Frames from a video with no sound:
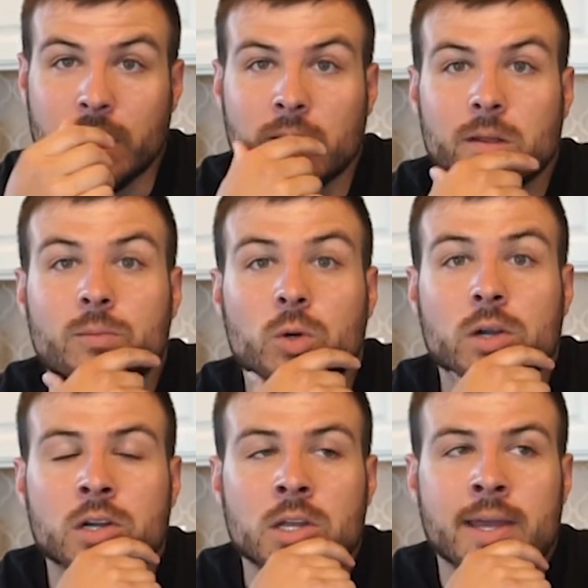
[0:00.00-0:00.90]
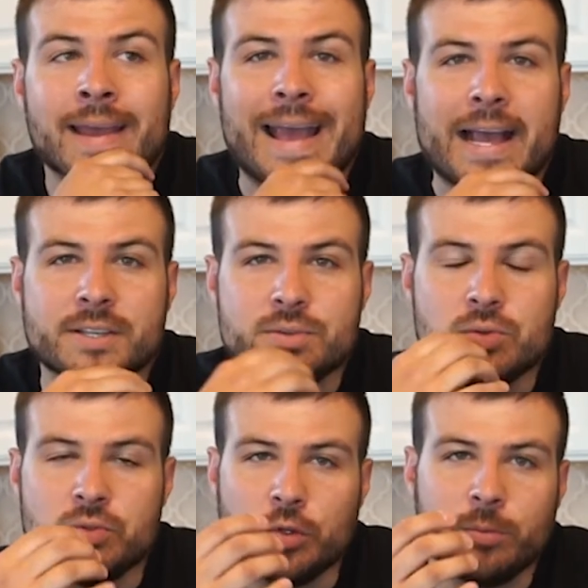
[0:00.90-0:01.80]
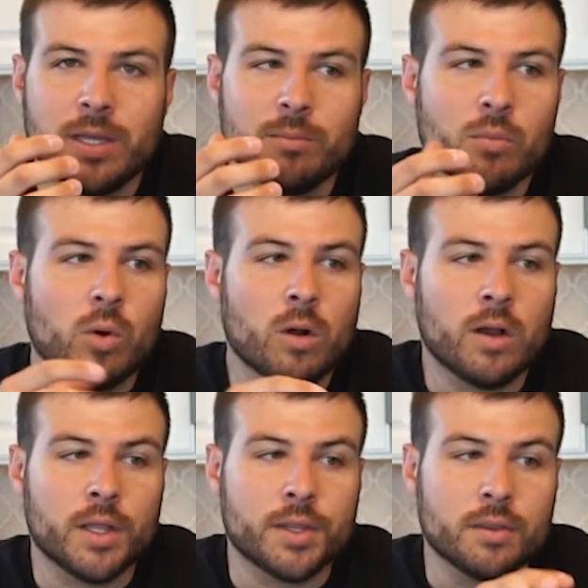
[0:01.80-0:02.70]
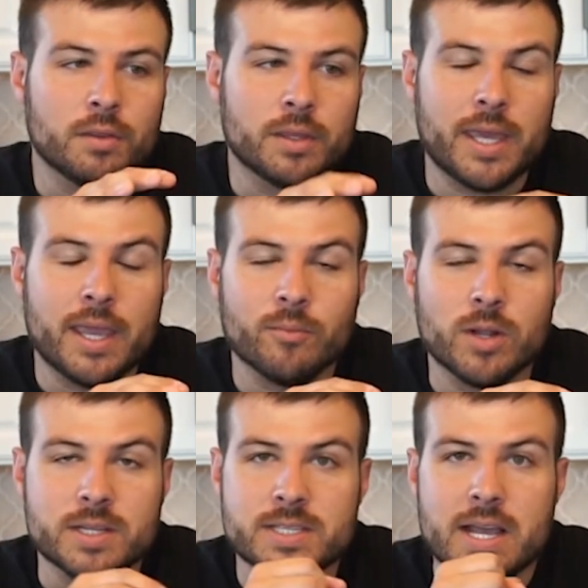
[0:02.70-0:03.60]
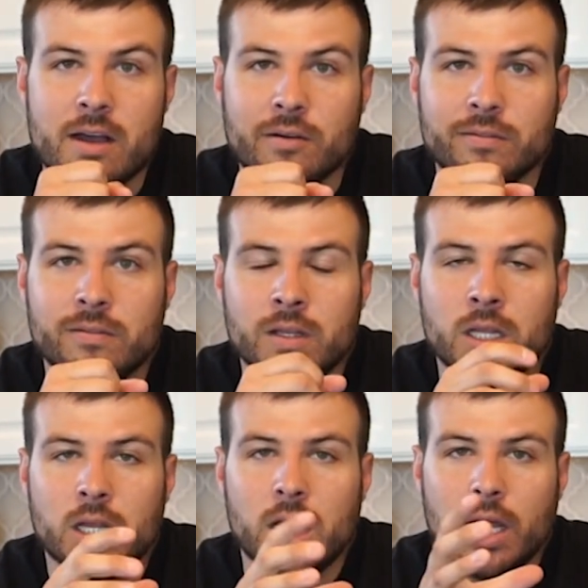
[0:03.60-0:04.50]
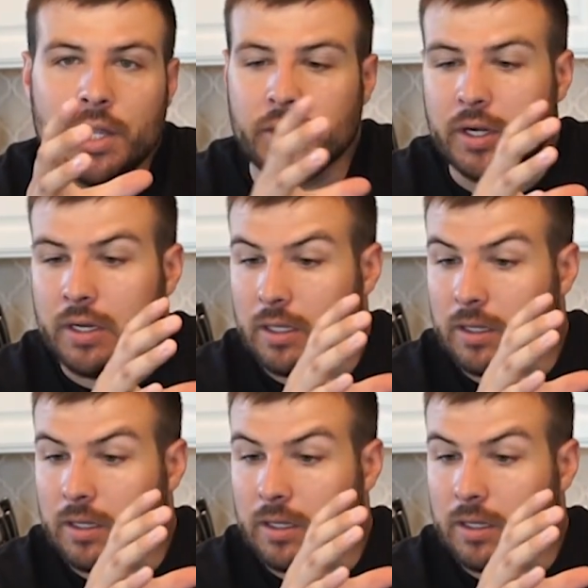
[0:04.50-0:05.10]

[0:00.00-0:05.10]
a little more. As you zoom in more on the camera itself, you're going to